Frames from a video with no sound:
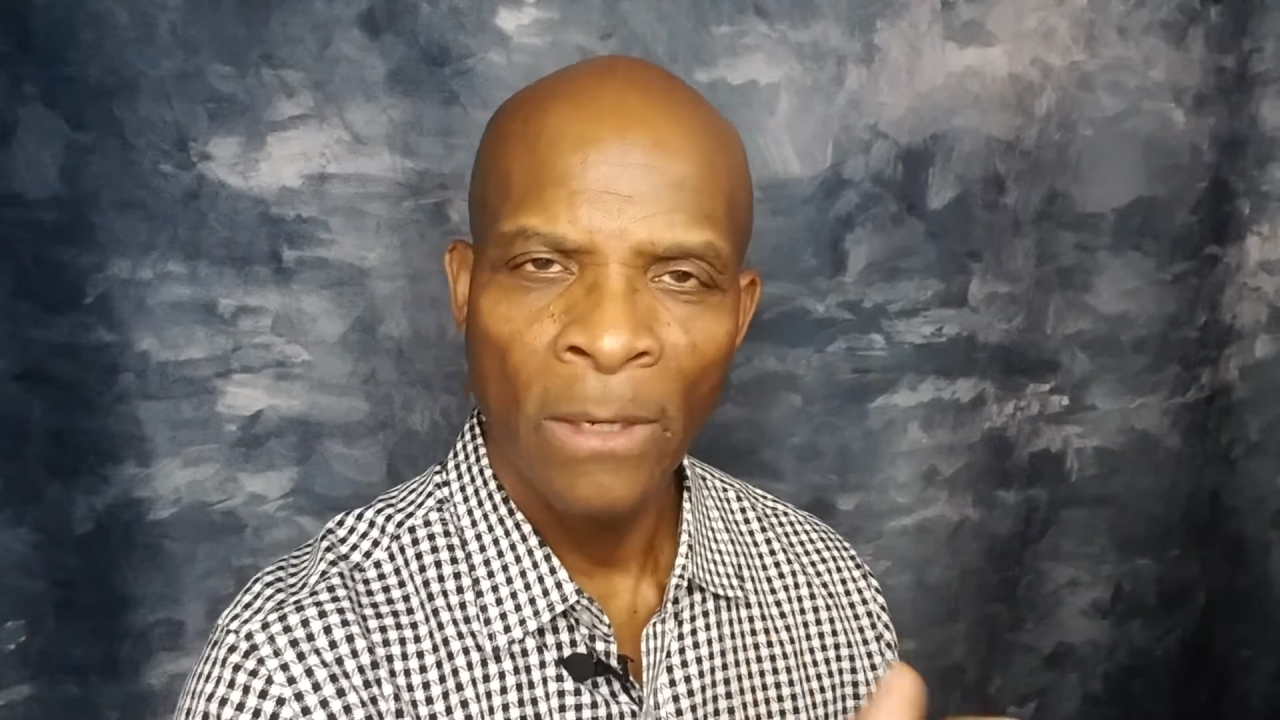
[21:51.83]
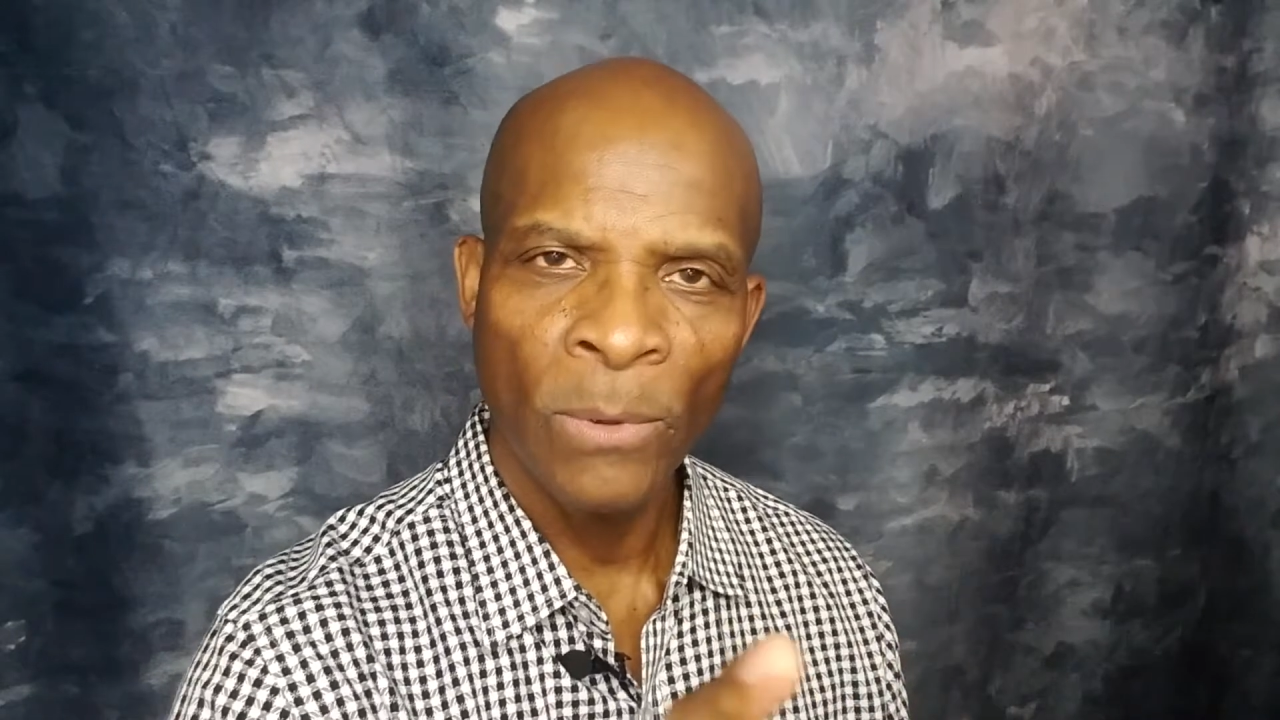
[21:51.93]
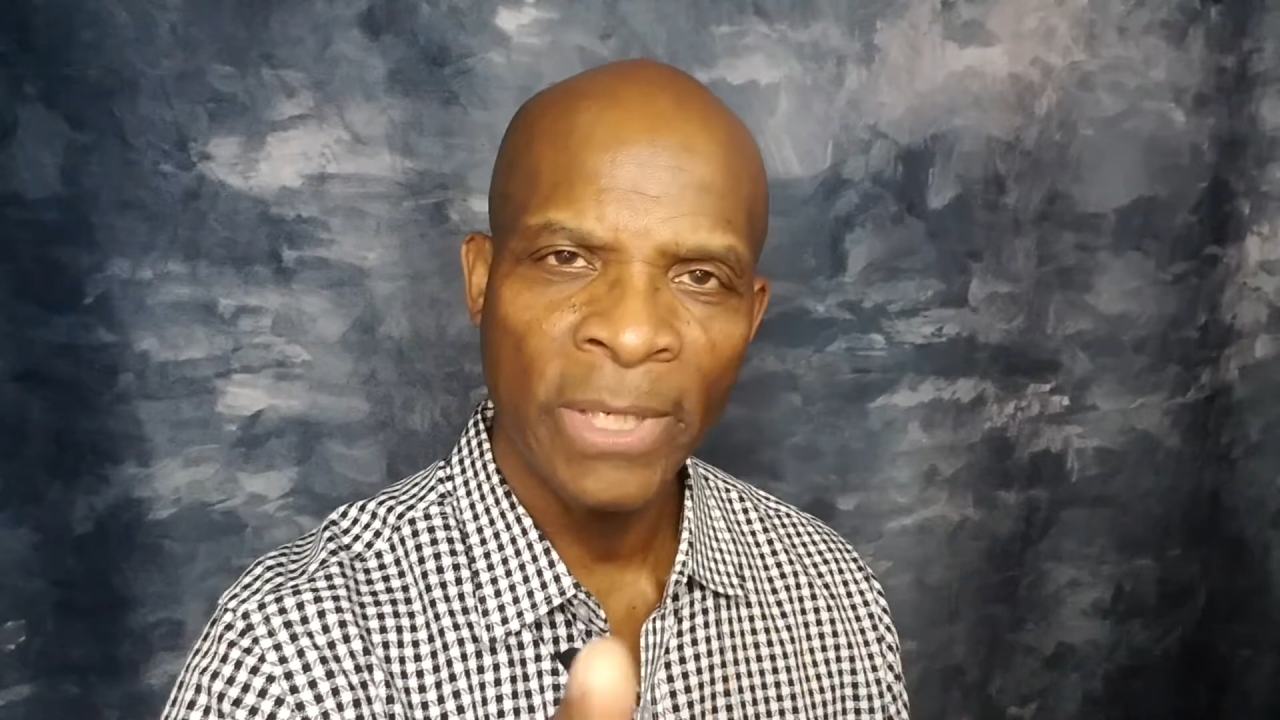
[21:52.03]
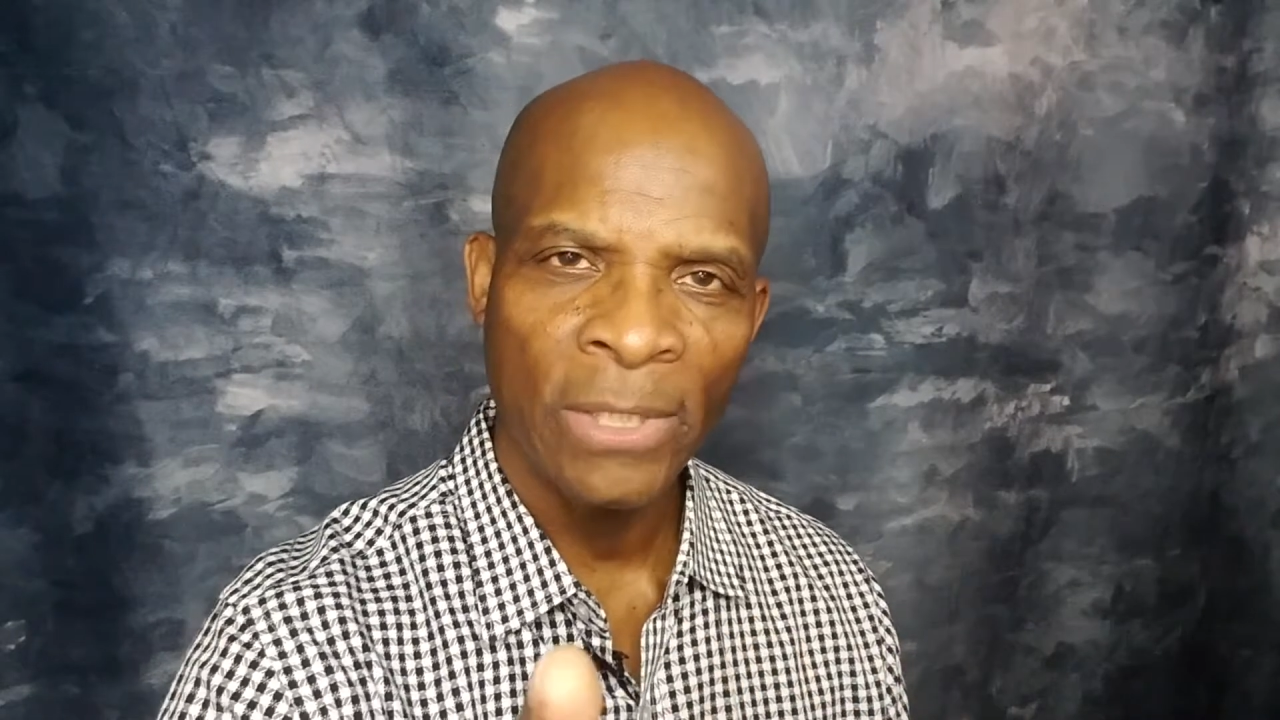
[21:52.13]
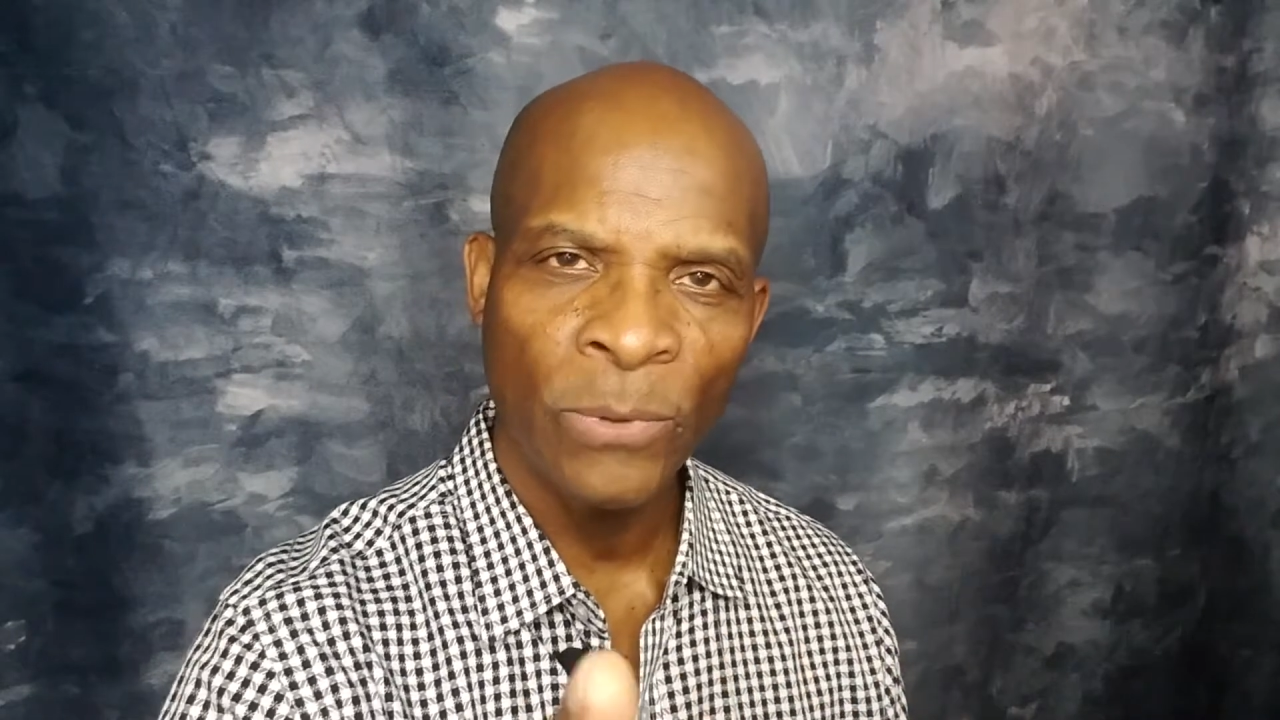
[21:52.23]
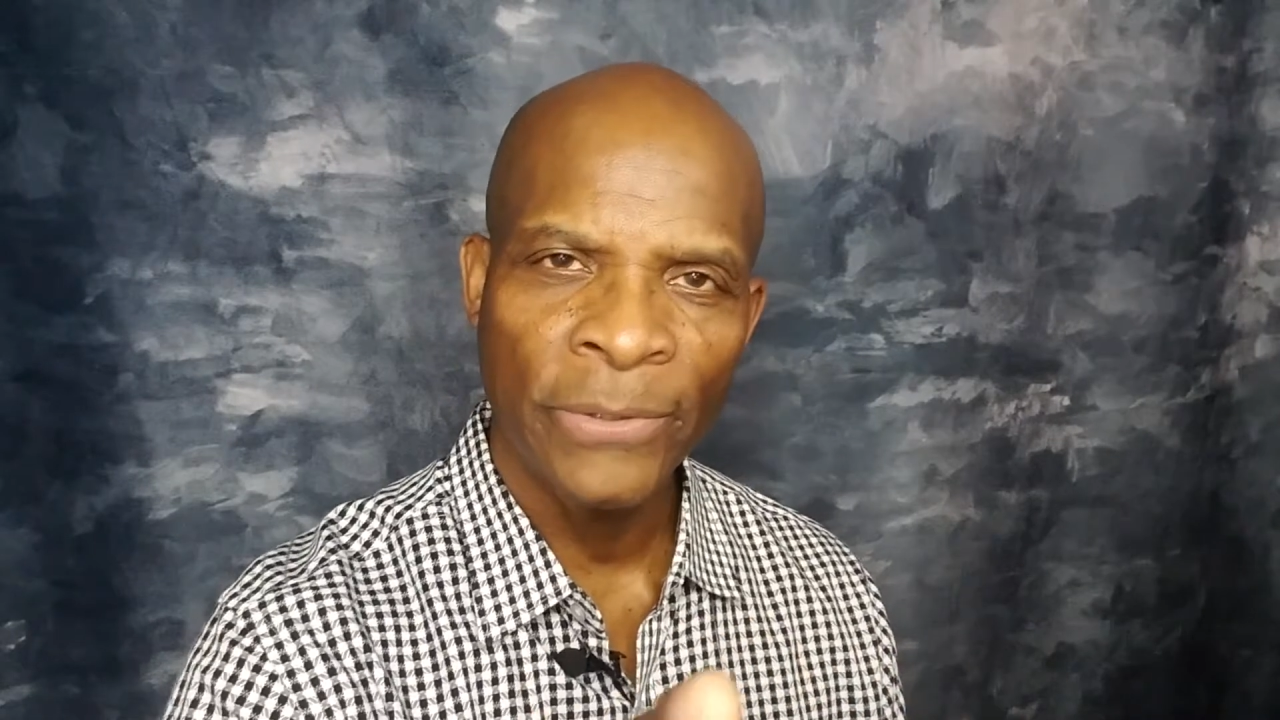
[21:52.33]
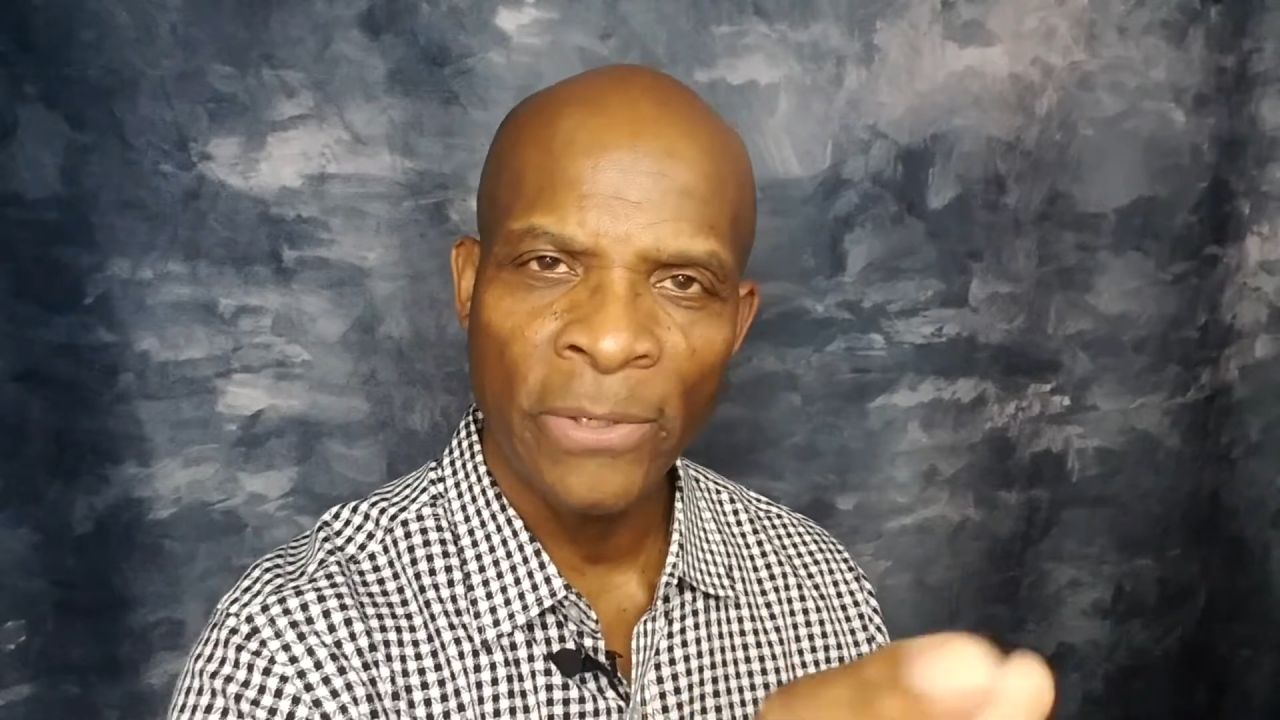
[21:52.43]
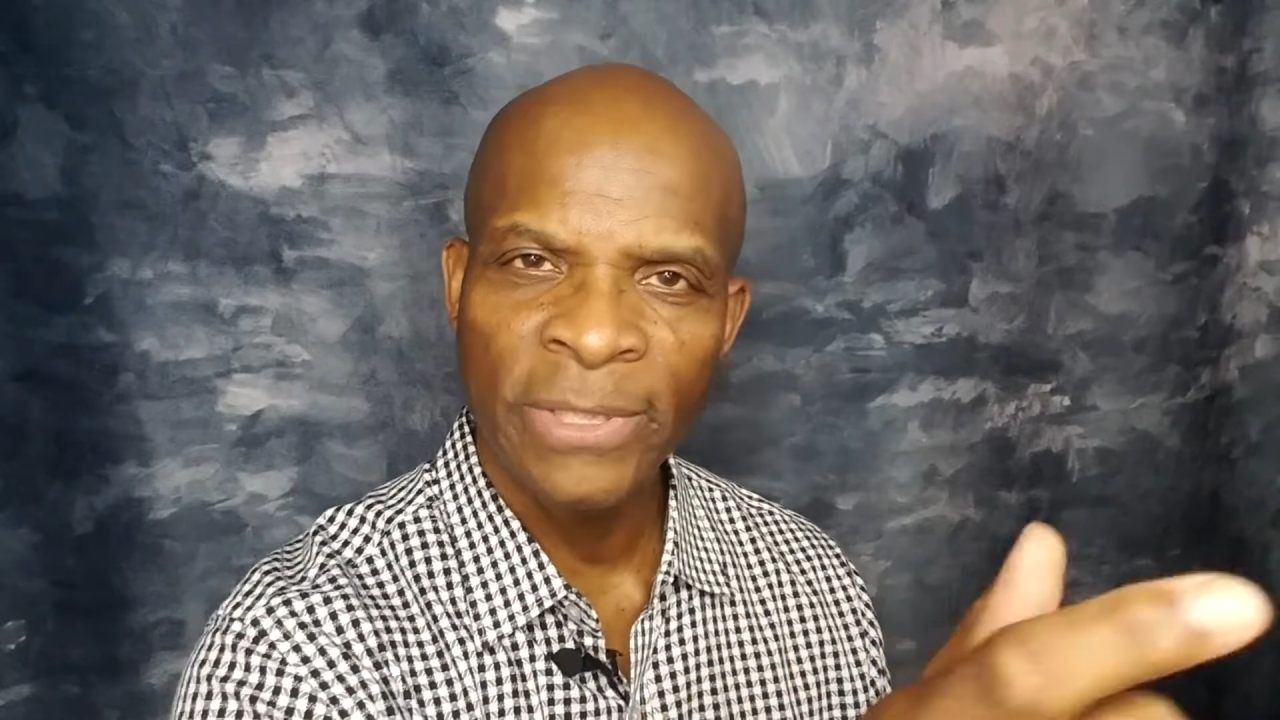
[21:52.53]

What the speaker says: Well, guess what? There's